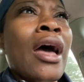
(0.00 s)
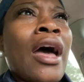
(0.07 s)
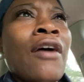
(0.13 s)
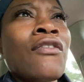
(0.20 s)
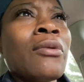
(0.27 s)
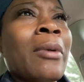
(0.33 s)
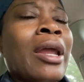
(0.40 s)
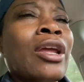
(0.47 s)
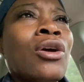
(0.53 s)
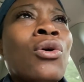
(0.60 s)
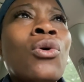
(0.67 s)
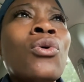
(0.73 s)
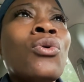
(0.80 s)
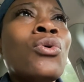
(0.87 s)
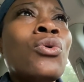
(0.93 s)
everybody
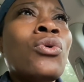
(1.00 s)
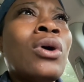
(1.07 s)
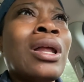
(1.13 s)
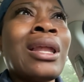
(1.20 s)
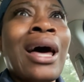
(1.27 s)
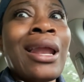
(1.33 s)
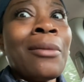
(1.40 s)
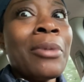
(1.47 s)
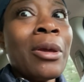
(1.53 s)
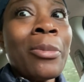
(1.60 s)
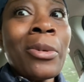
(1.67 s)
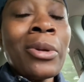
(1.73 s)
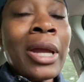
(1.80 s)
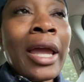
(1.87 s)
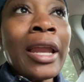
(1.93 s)
cool. A lot of
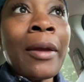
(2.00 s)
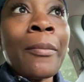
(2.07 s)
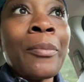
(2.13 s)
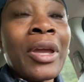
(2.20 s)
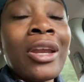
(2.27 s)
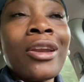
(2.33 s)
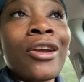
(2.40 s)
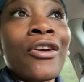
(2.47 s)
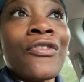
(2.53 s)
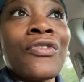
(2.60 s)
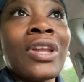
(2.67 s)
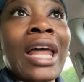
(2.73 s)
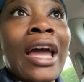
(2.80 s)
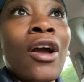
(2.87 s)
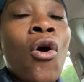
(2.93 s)
people they didn't been there
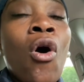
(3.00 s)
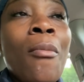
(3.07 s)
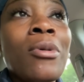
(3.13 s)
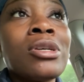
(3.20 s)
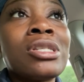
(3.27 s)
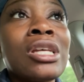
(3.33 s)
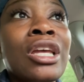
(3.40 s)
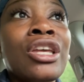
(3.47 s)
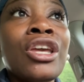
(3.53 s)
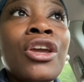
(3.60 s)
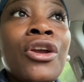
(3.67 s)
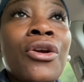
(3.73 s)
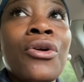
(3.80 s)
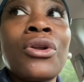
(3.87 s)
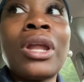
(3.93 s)
for like almost a
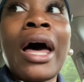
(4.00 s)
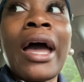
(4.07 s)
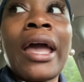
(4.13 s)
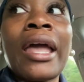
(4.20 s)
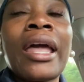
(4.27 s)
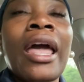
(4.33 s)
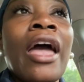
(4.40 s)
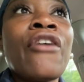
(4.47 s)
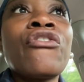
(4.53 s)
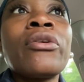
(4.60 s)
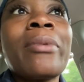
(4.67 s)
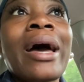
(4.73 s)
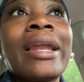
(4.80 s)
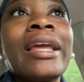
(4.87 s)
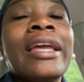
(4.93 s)
year. Like
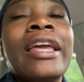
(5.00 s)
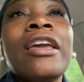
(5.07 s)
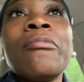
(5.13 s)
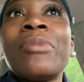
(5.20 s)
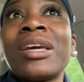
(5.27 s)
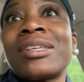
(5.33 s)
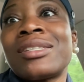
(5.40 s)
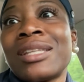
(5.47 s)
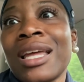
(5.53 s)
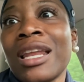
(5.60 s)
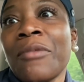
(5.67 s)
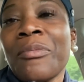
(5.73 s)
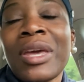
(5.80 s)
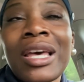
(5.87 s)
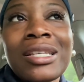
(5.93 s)
everybody keep
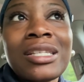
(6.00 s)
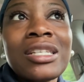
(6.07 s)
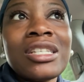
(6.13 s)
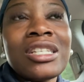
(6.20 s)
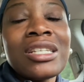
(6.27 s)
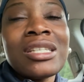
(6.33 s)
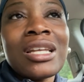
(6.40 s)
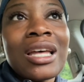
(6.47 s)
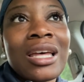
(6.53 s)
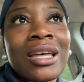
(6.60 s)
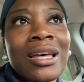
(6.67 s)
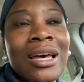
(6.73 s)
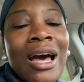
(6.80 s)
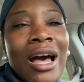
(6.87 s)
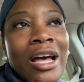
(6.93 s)
extending because it's just a
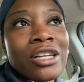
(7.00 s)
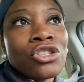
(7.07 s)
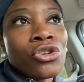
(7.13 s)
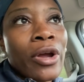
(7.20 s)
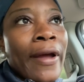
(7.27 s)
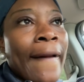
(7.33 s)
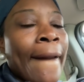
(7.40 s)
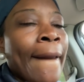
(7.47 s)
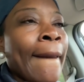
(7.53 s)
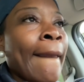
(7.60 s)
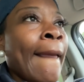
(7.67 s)
good contract.